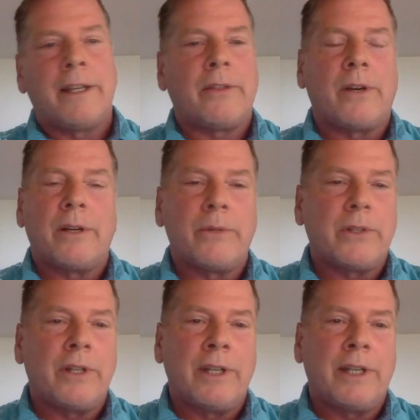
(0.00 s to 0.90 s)
I thought I was
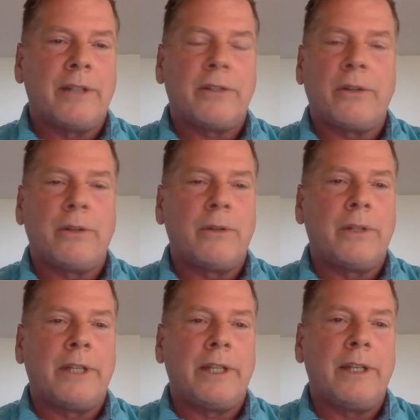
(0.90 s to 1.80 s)
going to get
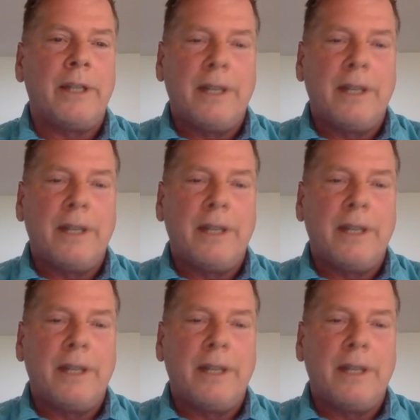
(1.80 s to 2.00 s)
totally,